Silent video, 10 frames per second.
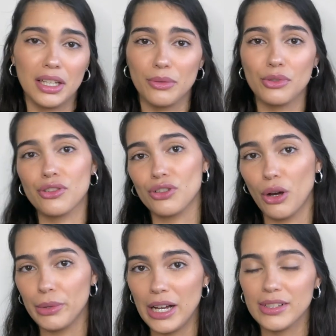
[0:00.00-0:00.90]
And it was
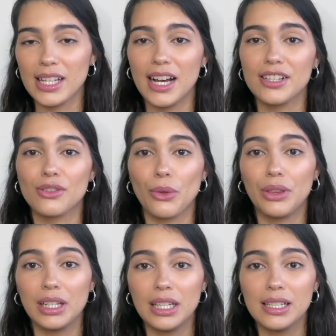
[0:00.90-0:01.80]
snowy outside, so
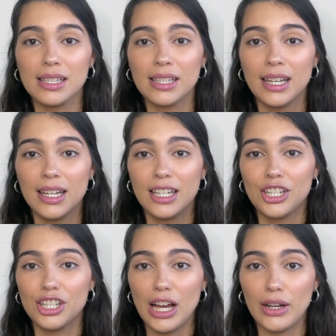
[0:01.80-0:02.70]
these,
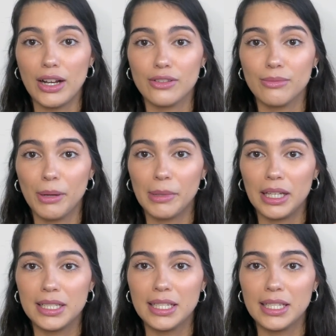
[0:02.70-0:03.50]
shout out to my man